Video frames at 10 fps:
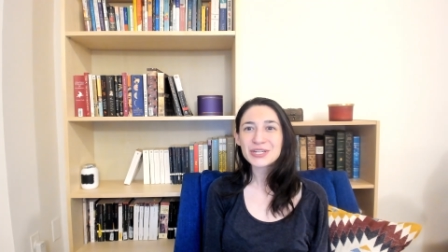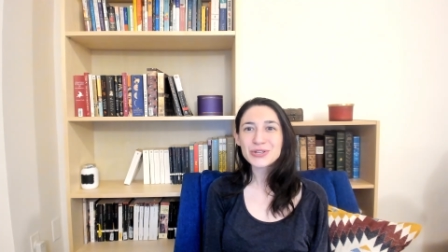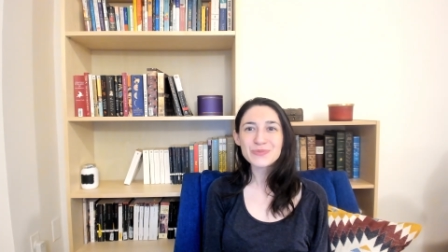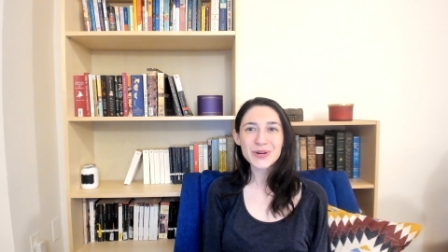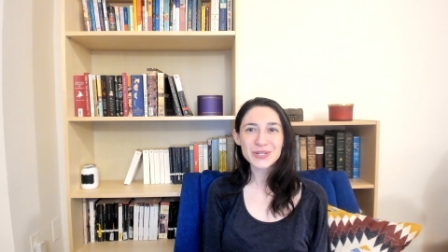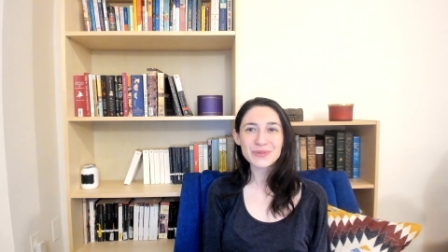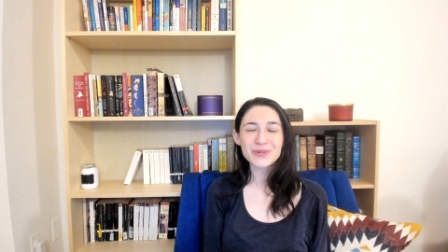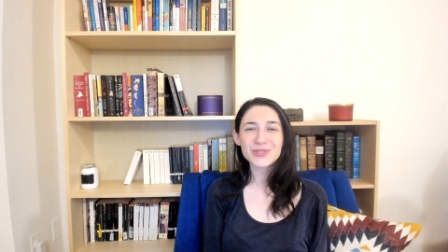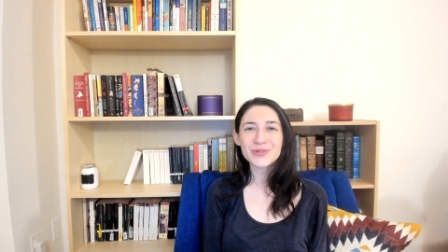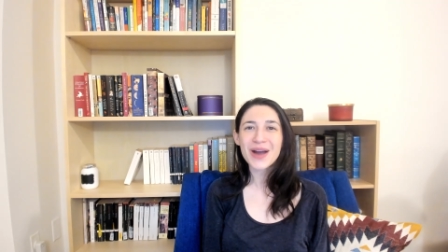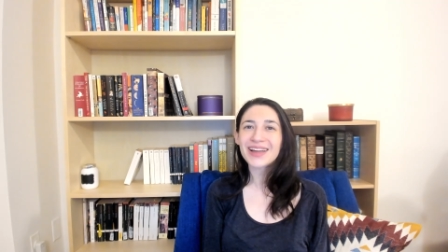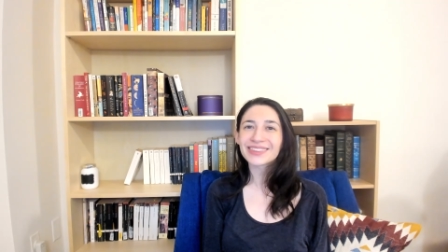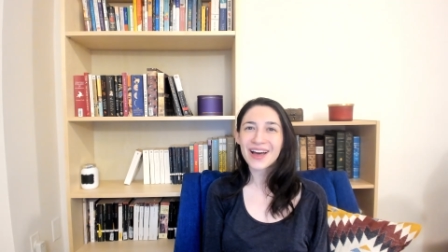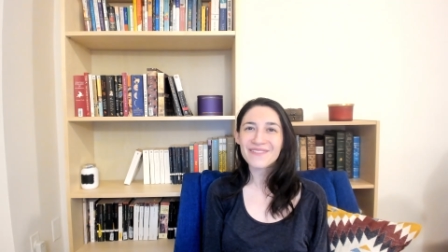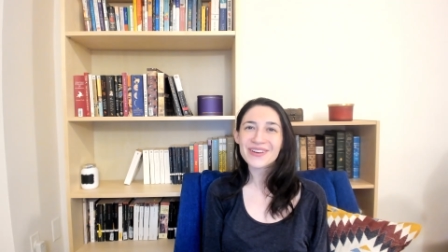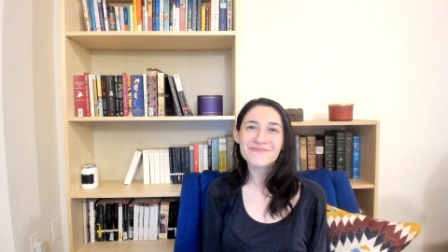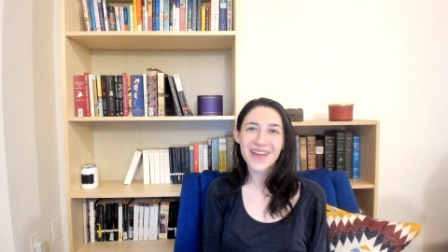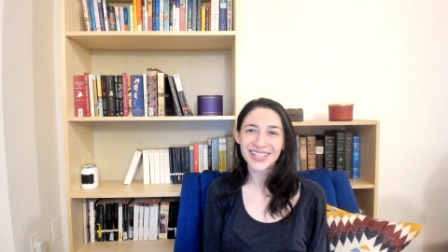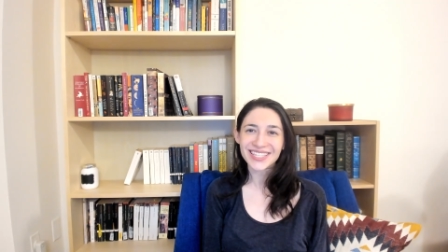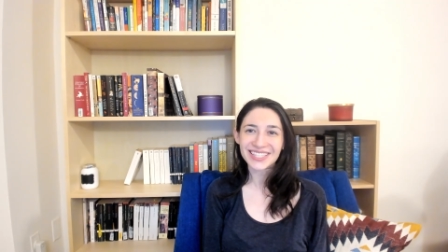two booktubers who I love
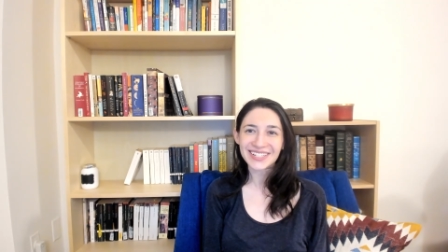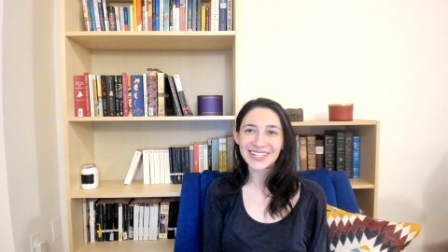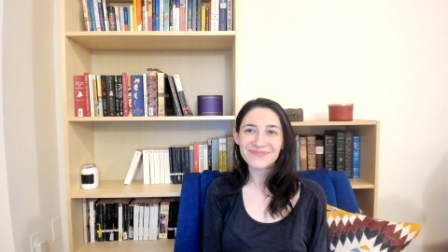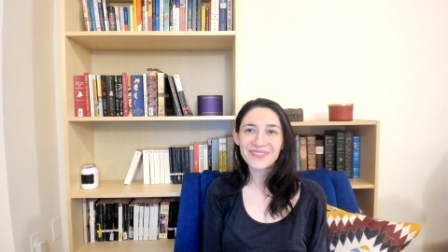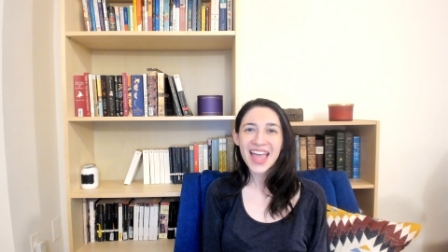immensely.